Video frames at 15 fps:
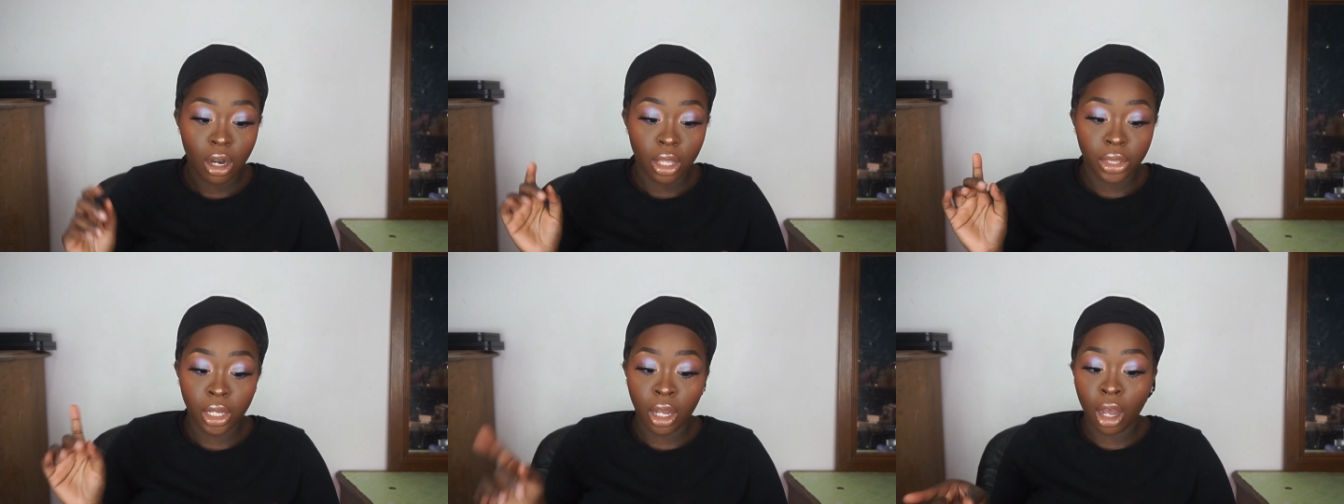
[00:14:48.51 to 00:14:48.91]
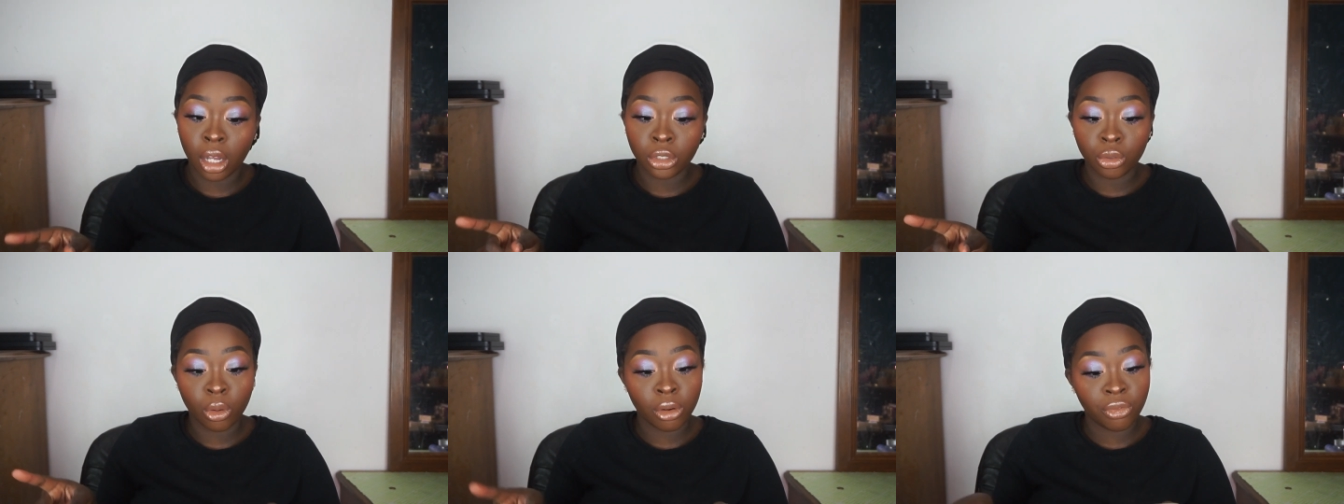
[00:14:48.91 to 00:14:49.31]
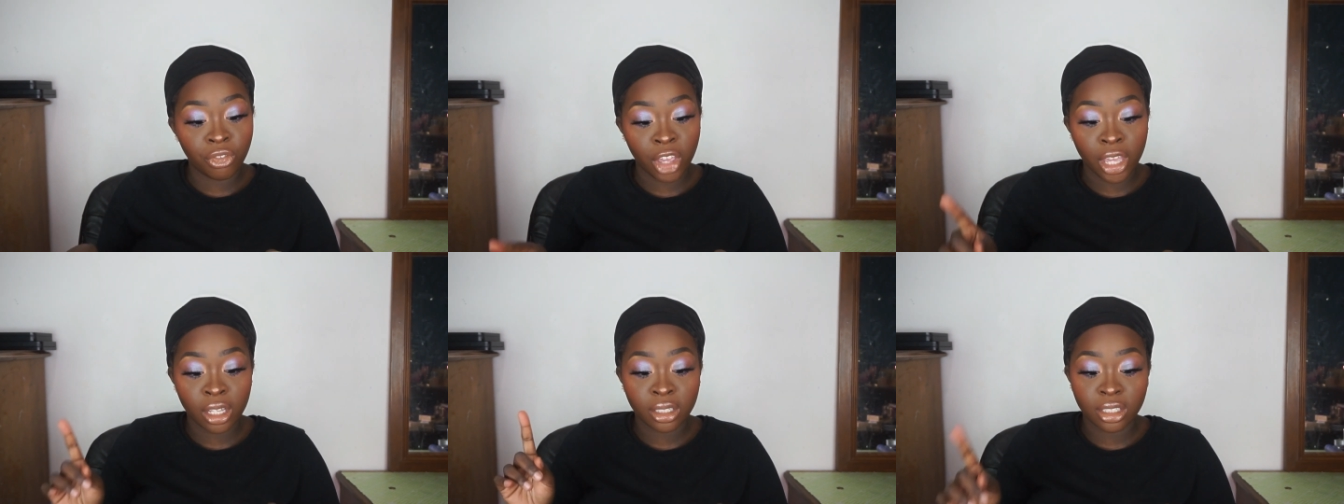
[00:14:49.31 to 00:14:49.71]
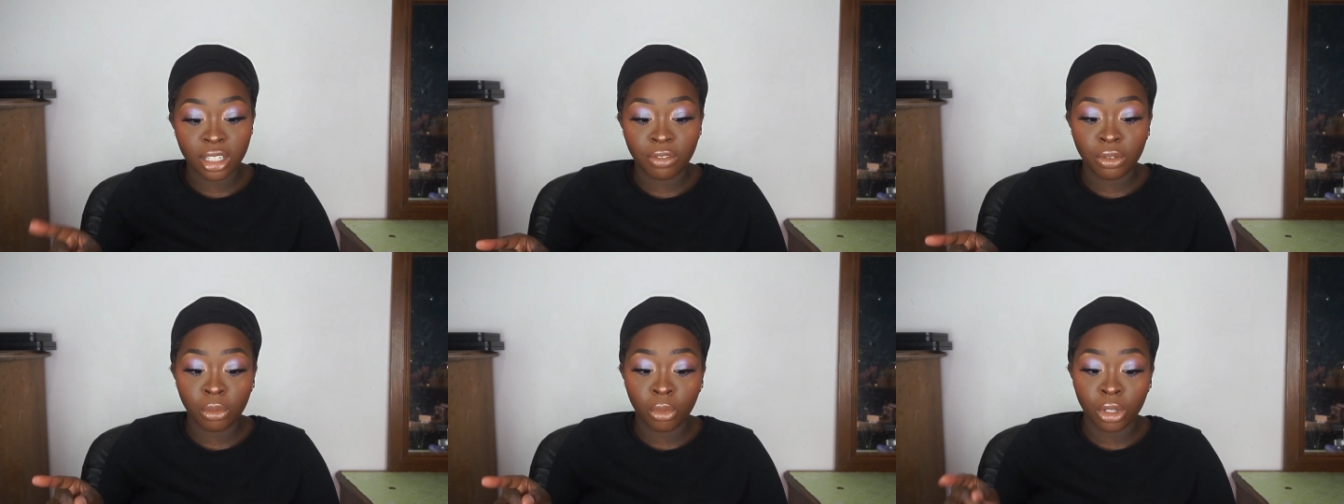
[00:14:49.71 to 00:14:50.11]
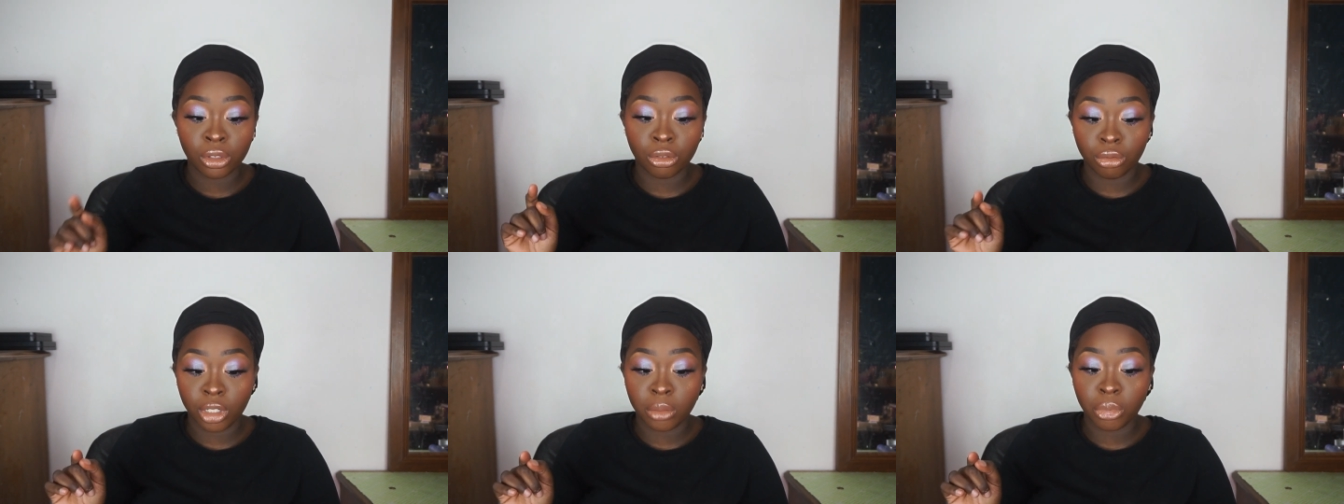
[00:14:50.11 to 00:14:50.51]
The contour fan
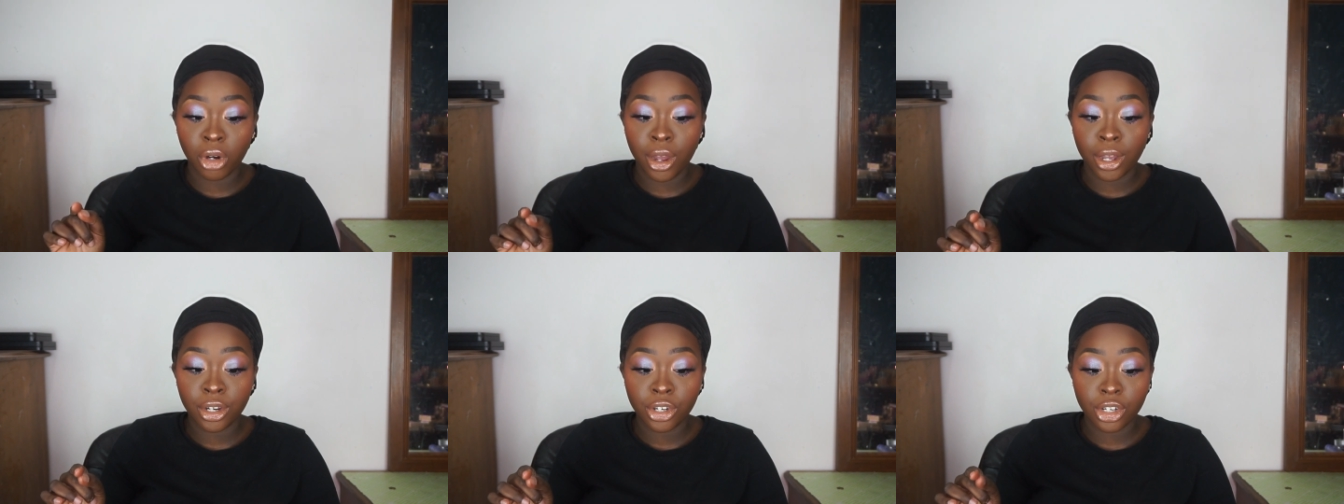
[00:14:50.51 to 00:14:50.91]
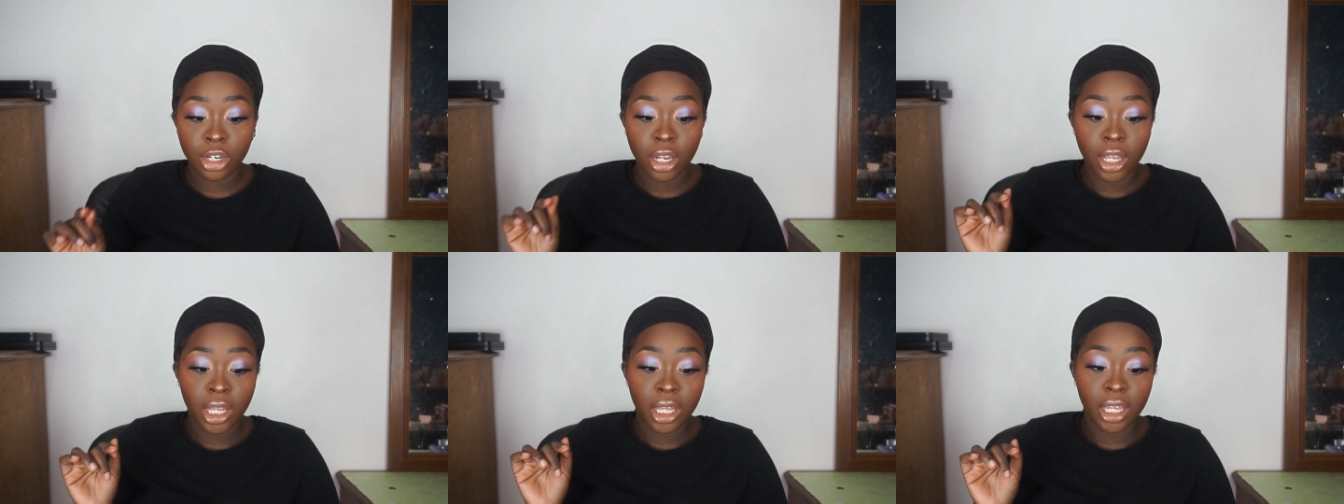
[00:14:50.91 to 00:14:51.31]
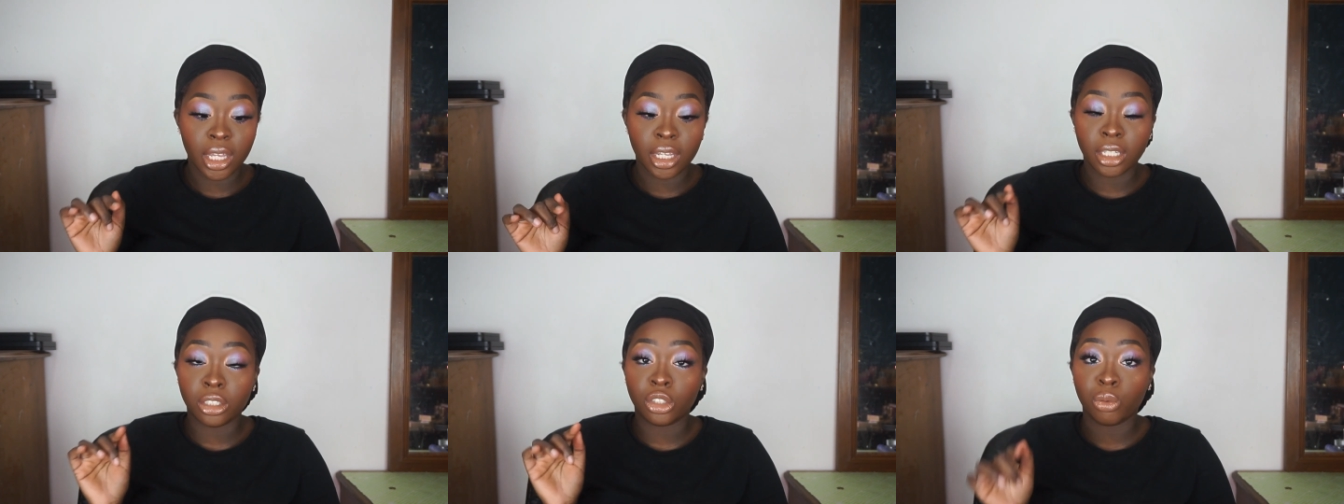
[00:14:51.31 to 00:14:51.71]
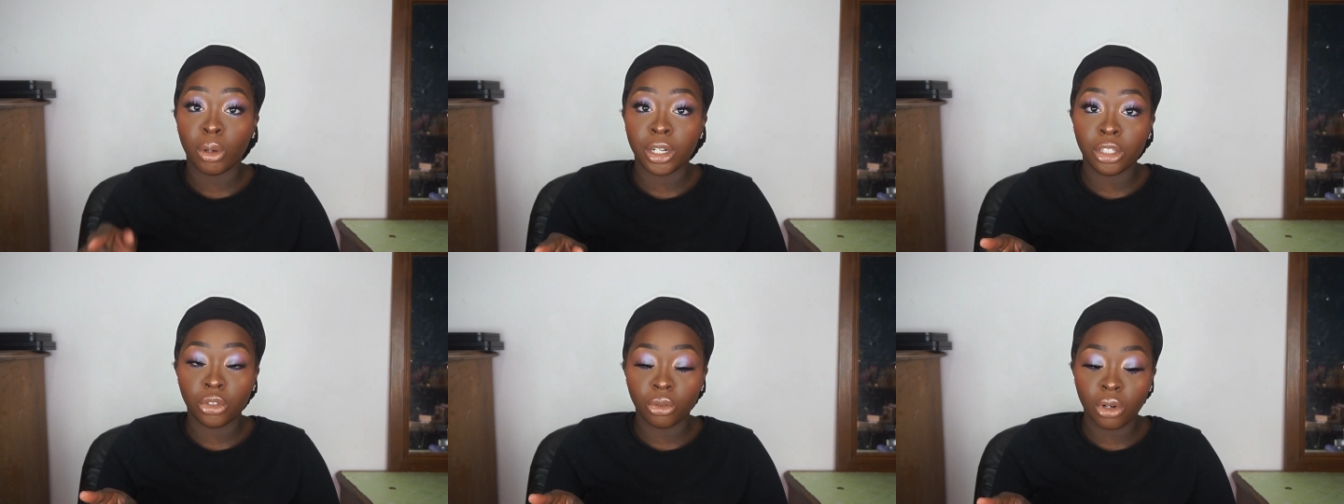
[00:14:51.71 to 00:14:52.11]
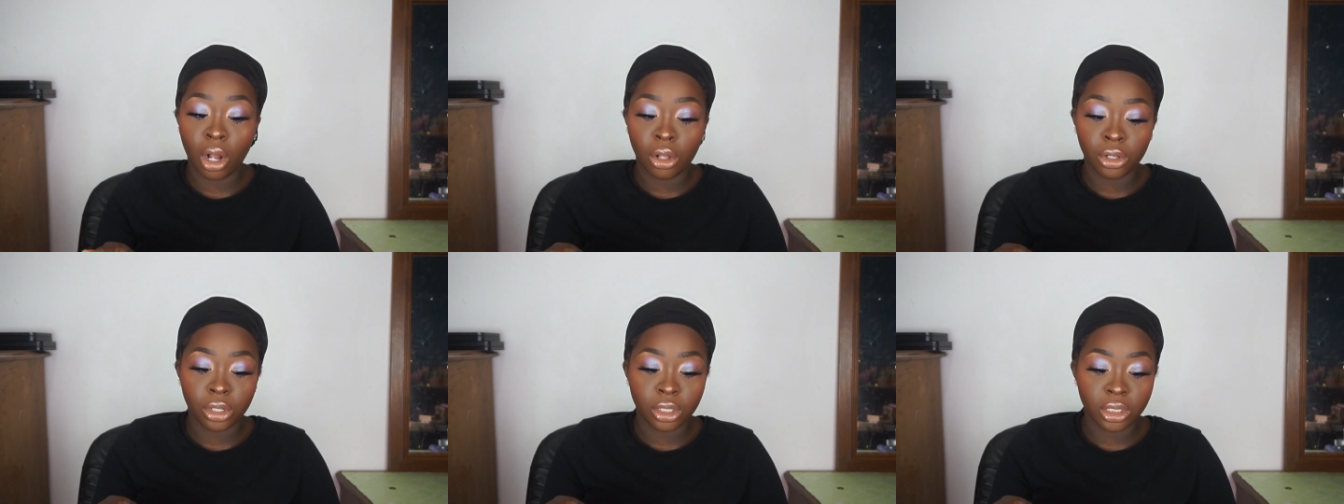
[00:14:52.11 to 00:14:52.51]
713 brush is
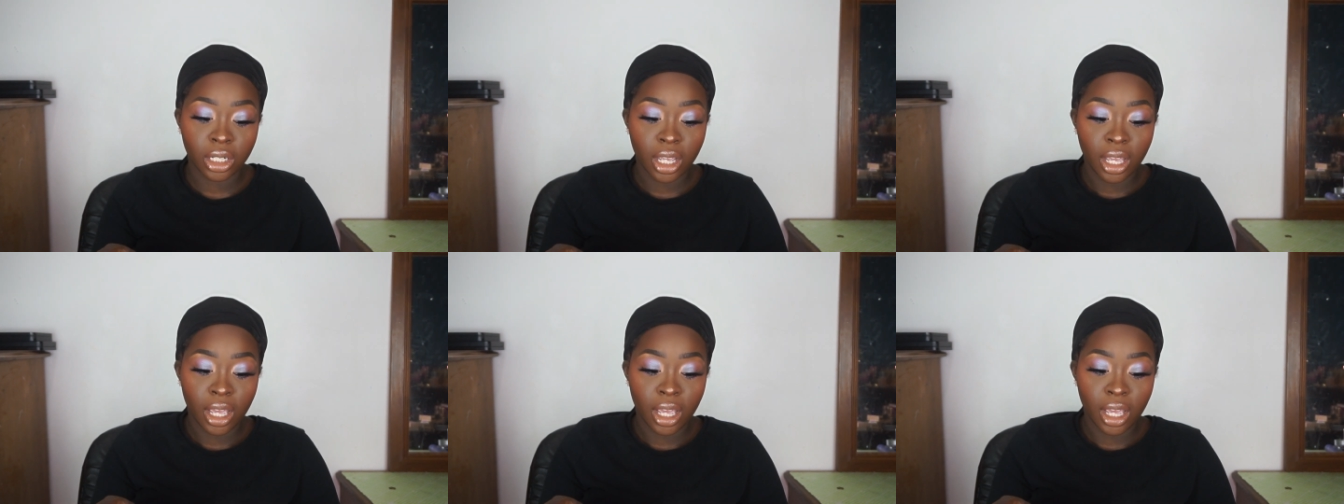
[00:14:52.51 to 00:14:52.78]
$22.